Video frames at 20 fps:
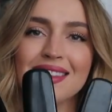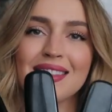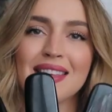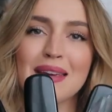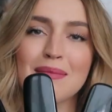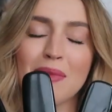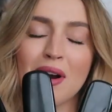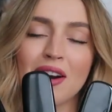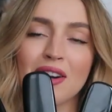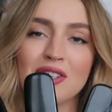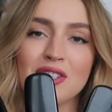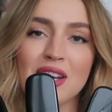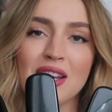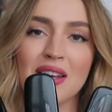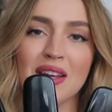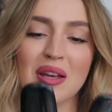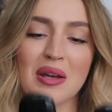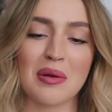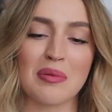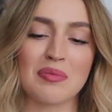the Marc
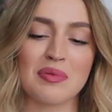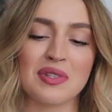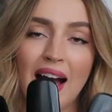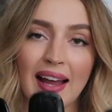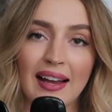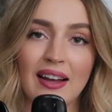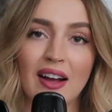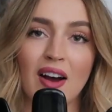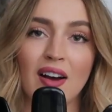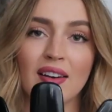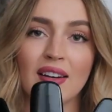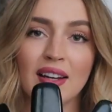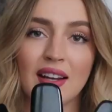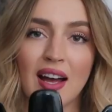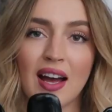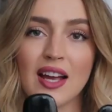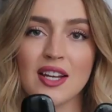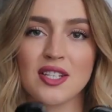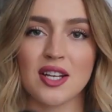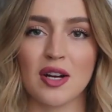Jacobs Iconic
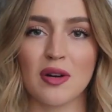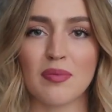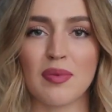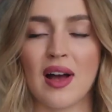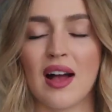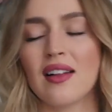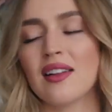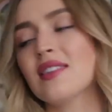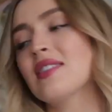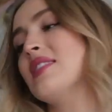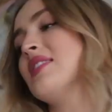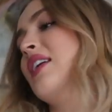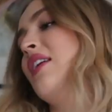eyeshadow palettes,